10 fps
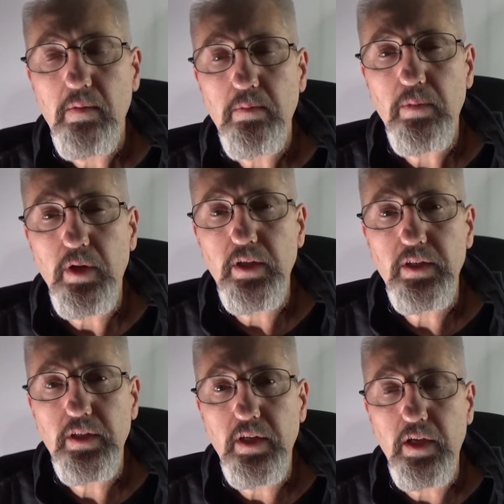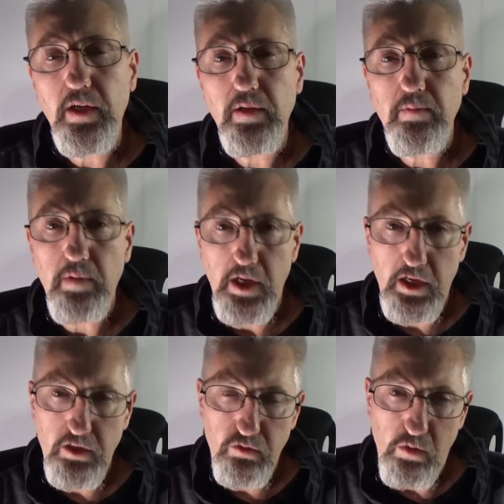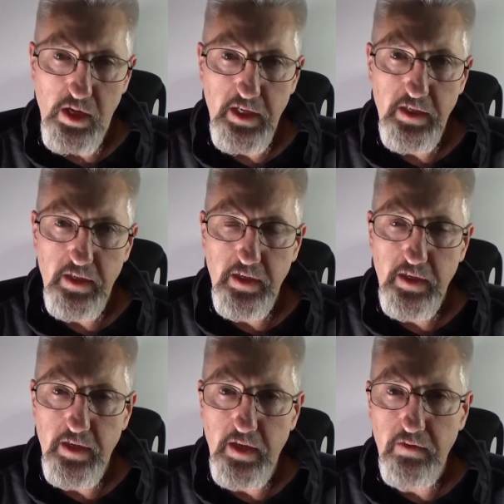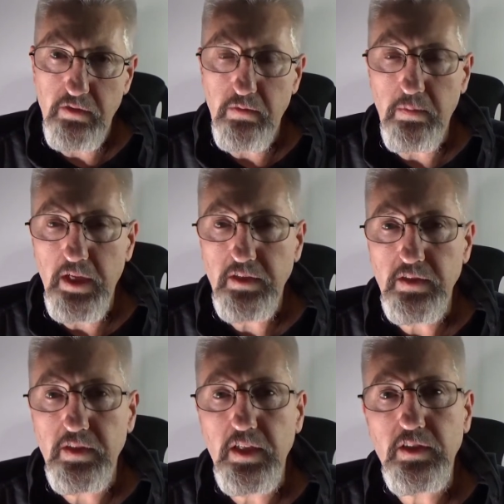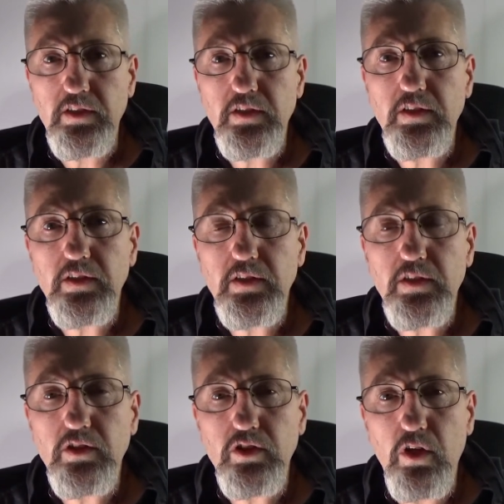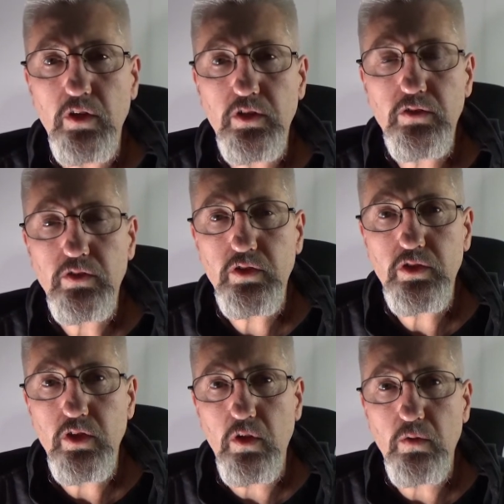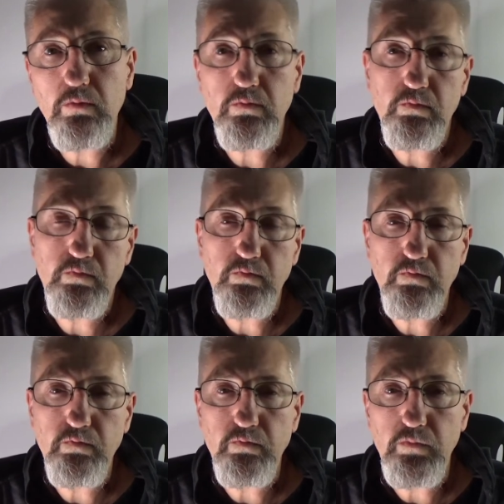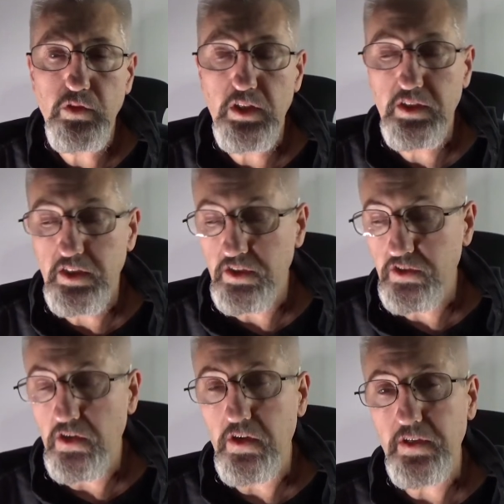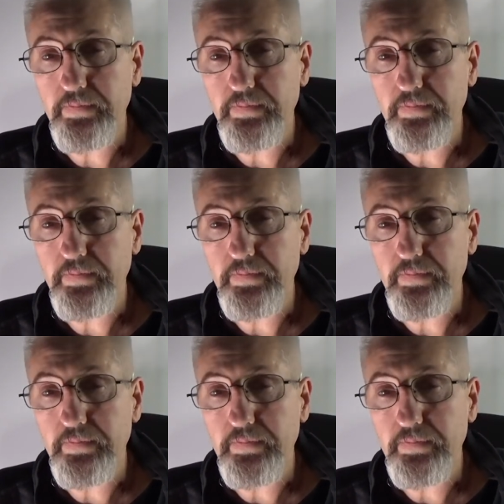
But my hair is white, and I have some amazing things to show you, so let's get started.